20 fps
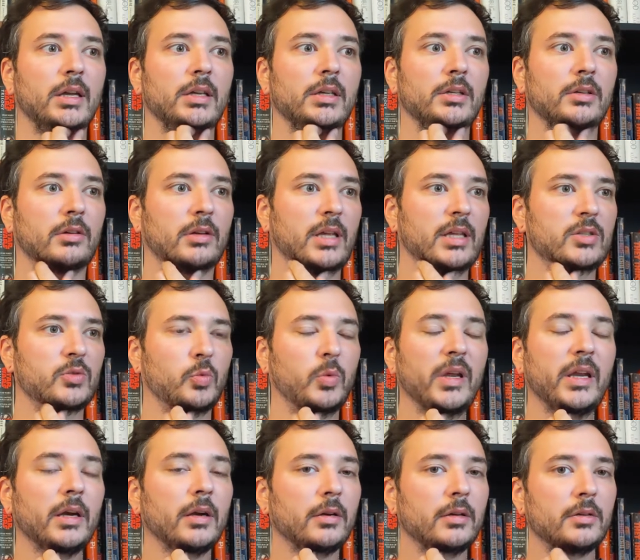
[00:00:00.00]
you it's
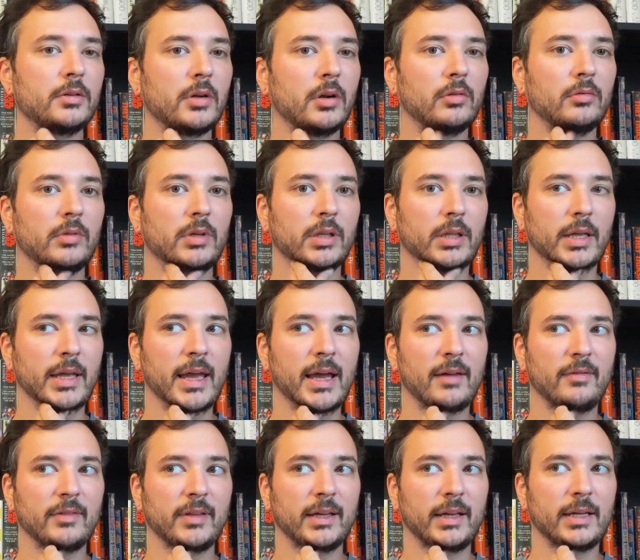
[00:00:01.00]
weird you don't really
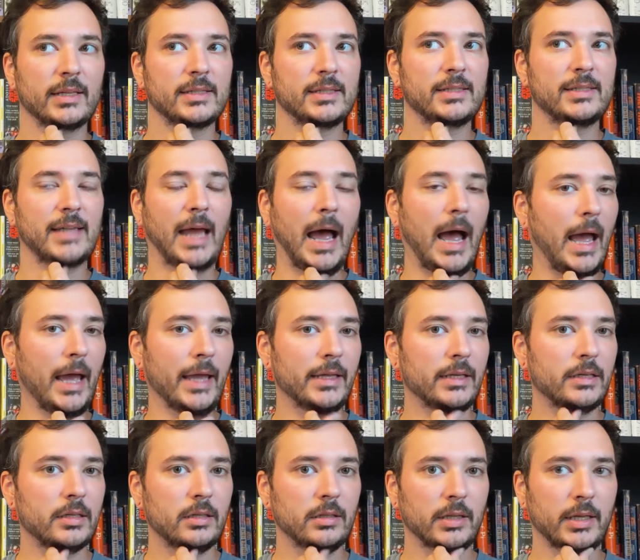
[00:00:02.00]
have like a
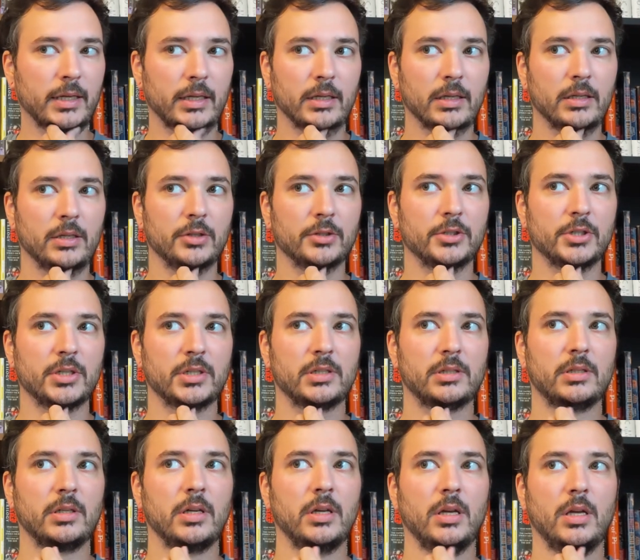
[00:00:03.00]
side like you're just